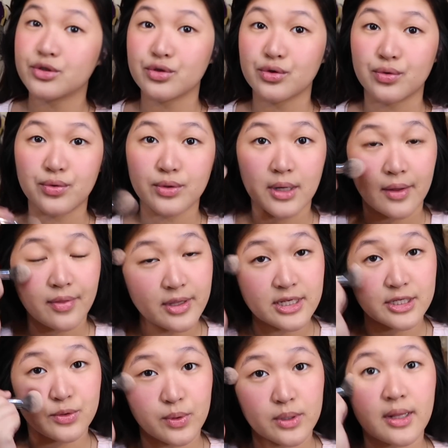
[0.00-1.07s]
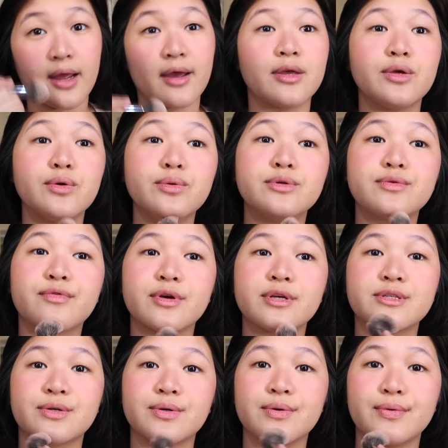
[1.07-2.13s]
So yeah, this is what I use for
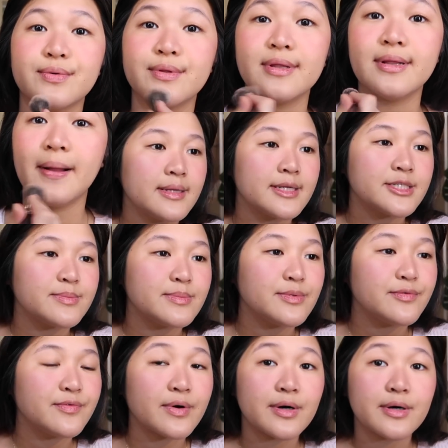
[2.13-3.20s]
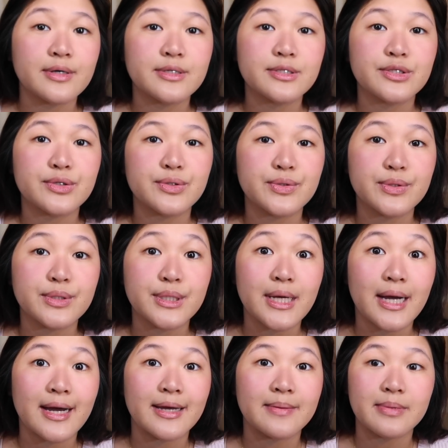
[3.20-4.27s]
school. Let's move on to
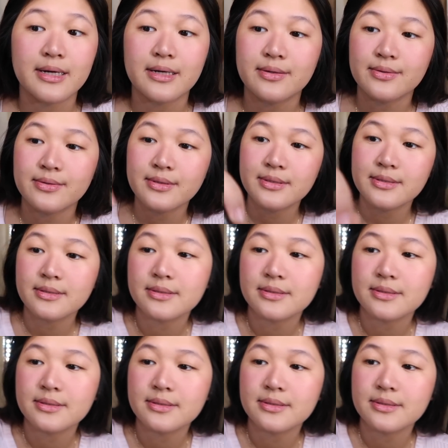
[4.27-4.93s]
the eyebrows.